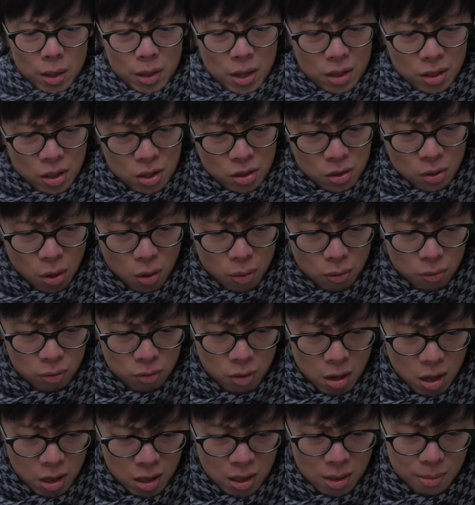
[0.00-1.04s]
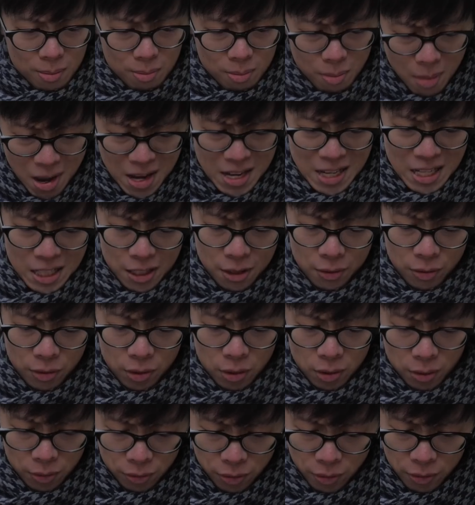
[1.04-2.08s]
this is not really made
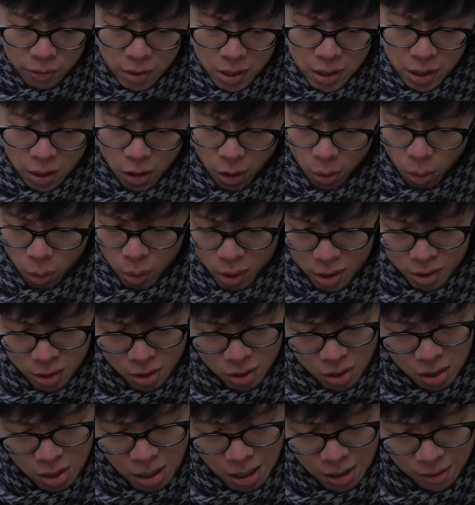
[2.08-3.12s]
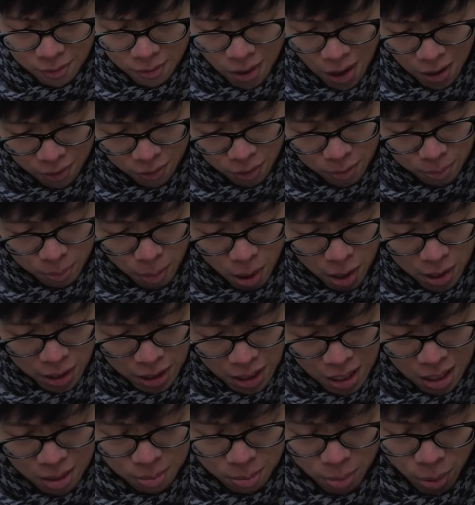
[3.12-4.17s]
for video. It doesn't even have a
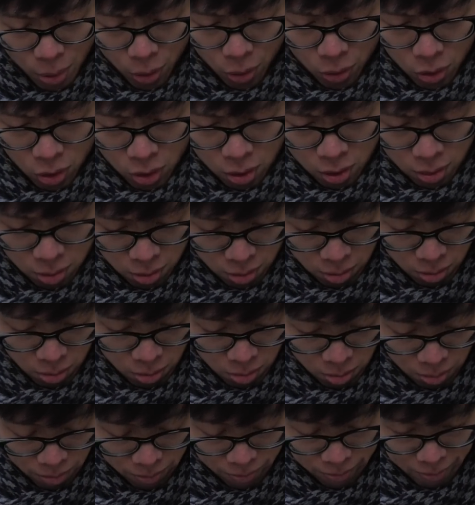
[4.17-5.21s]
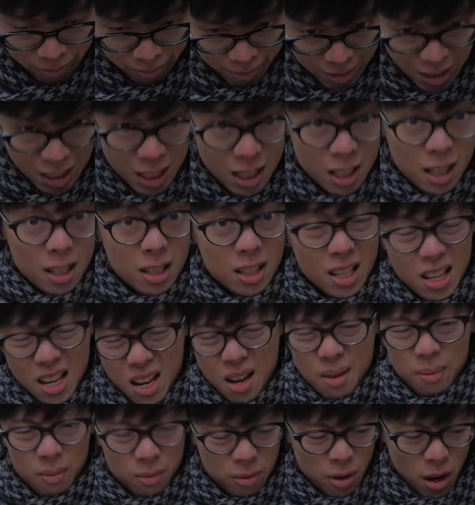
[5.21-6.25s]
mic input. The
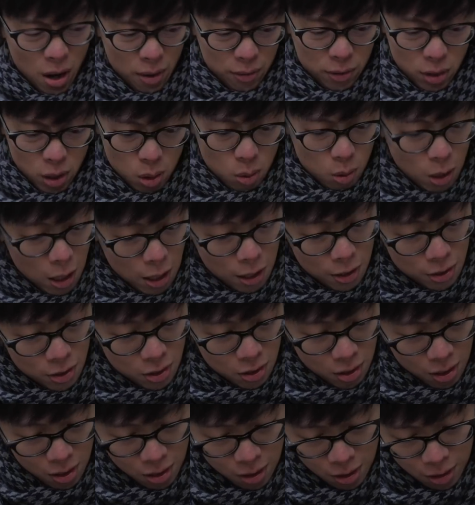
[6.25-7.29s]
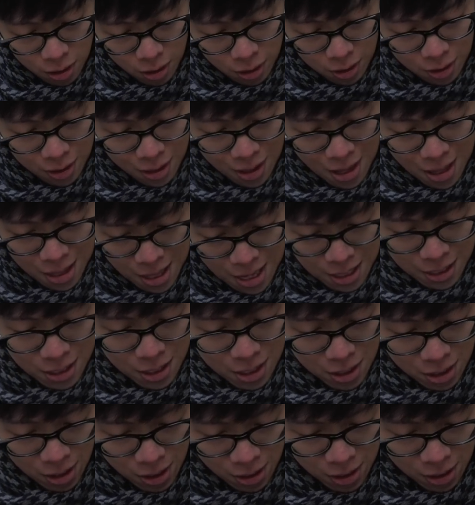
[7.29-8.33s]
EM5 II does.
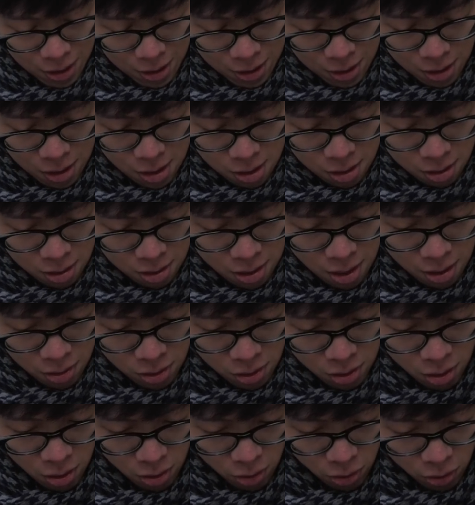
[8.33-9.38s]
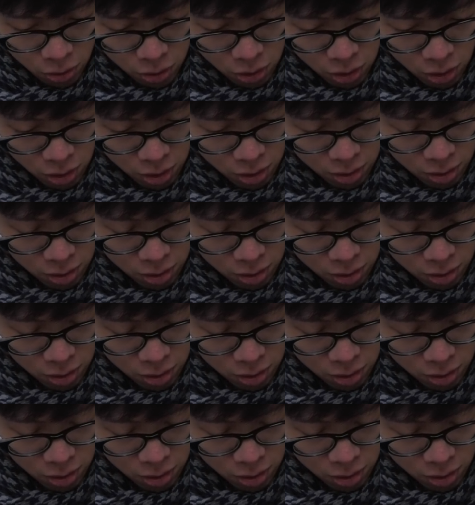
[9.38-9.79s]
This does not.